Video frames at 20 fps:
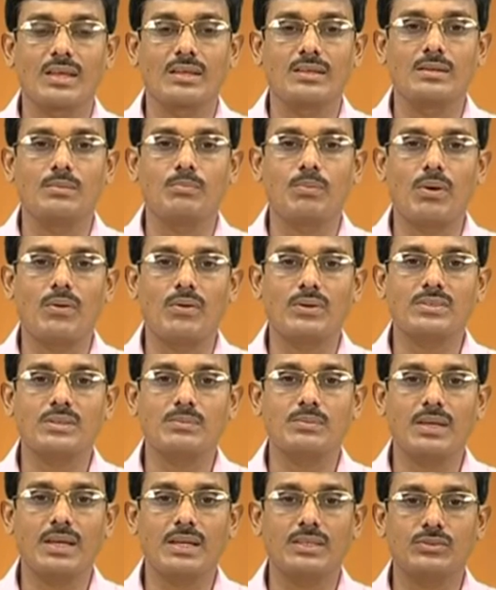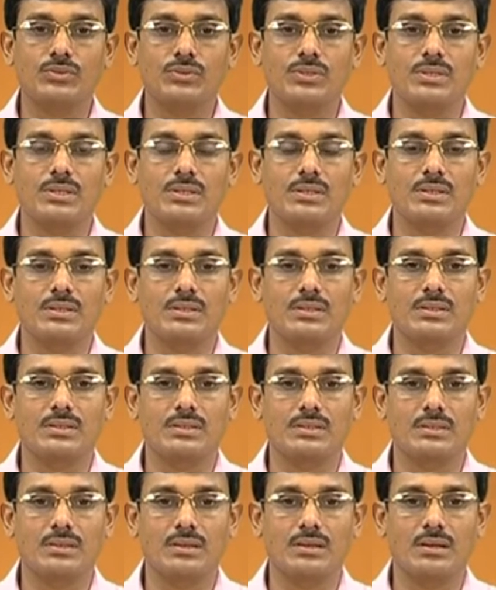The power supply, as we
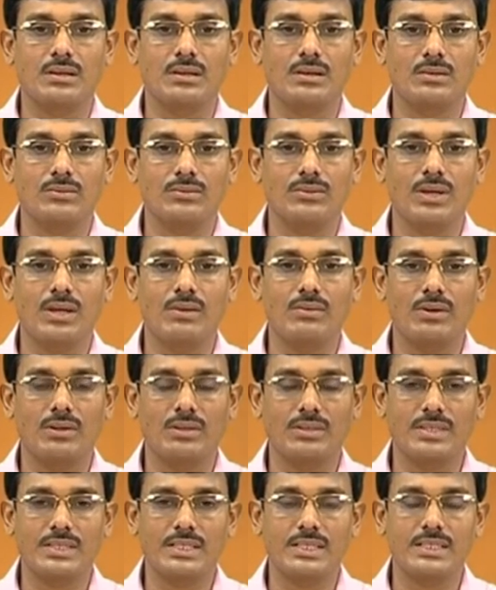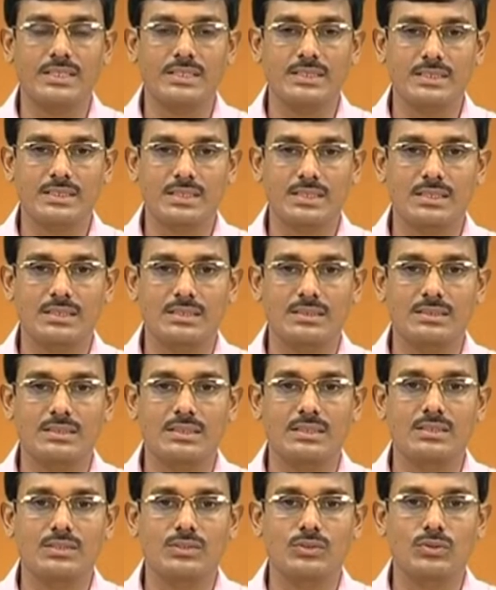have already discussed,
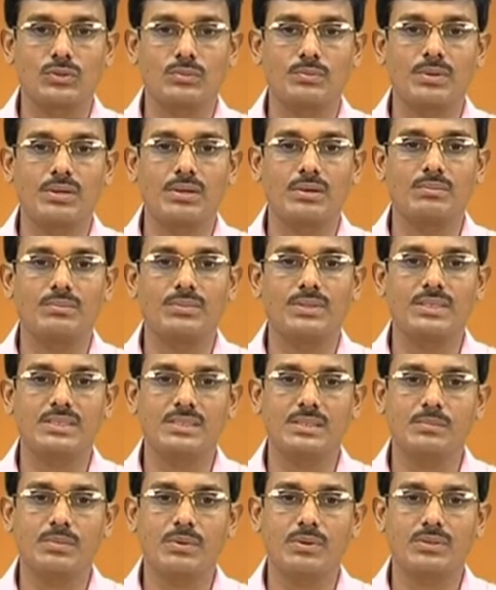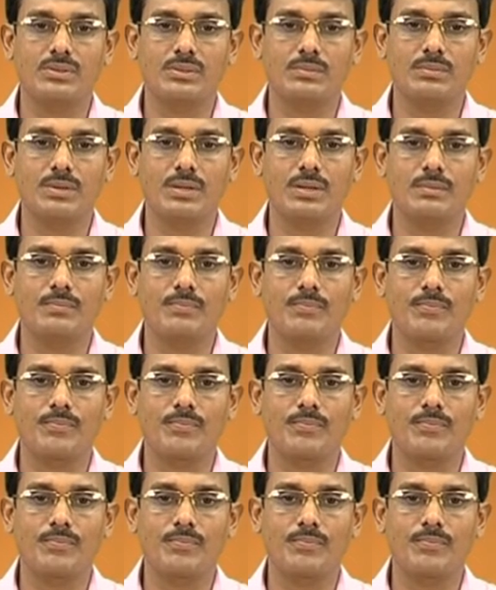should be of DC power supply